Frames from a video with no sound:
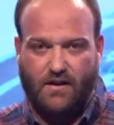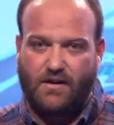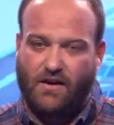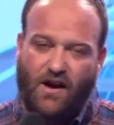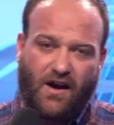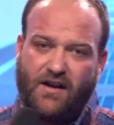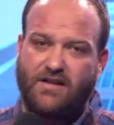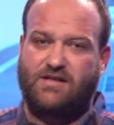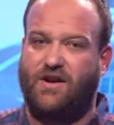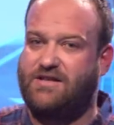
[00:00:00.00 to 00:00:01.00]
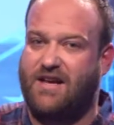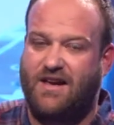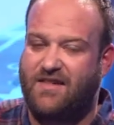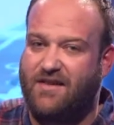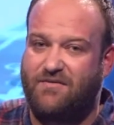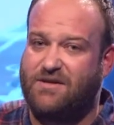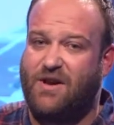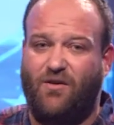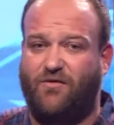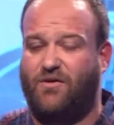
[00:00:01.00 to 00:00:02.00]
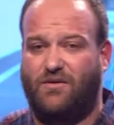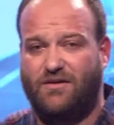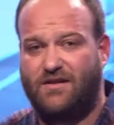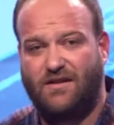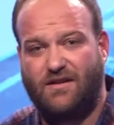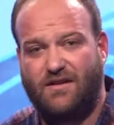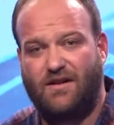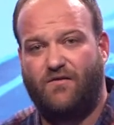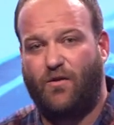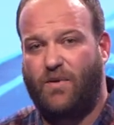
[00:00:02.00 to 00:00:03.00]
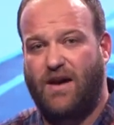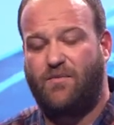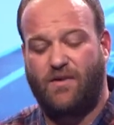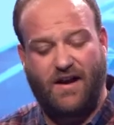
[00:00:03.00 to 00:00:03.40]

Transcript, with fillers: You know, I just know today that that was helpful for people.